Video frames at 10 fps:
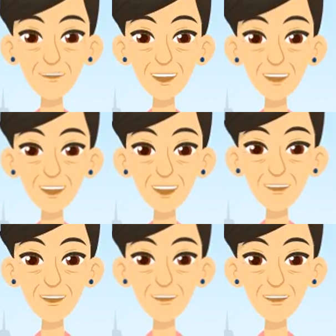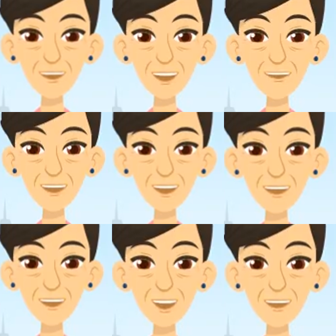69 in
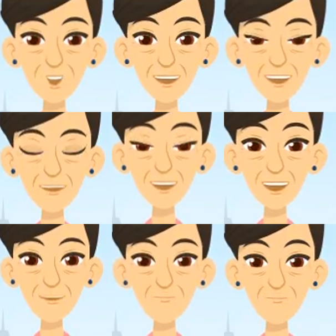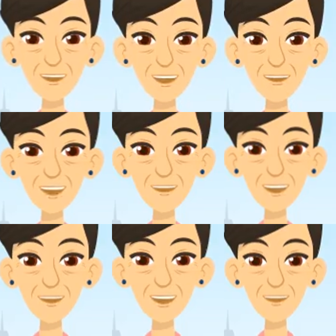1788, Hamilton
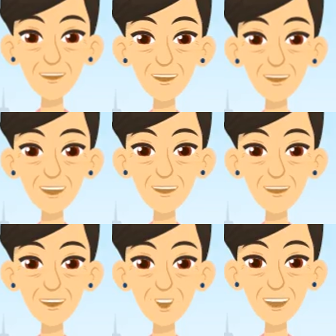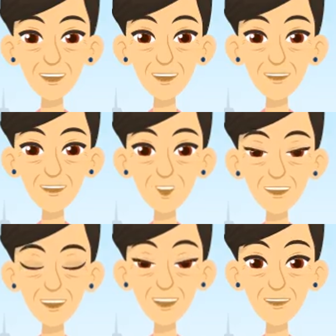outlined the nature of the proposed
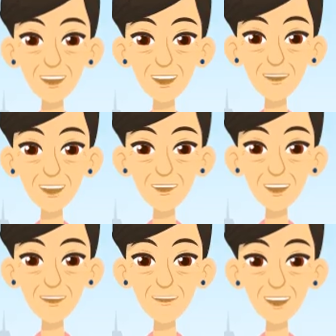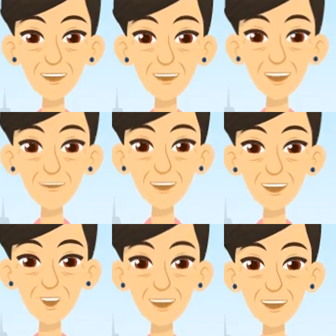presidency in order to address the
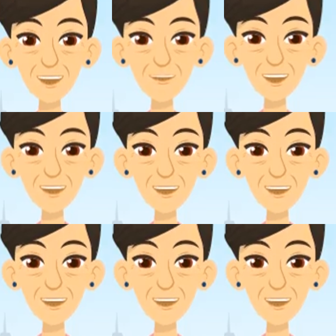concerns of